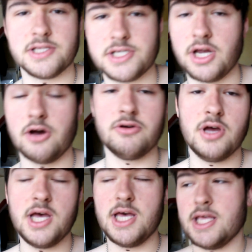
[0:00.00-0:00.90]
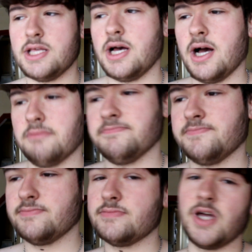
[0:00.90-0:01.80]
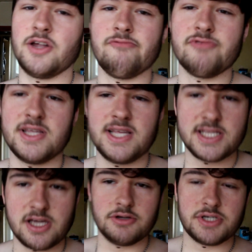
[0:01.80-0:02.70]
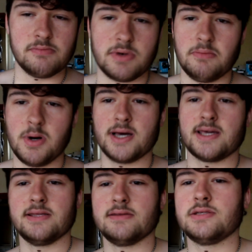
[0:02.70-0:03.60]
So um, I don't really need to go gym when I'm working.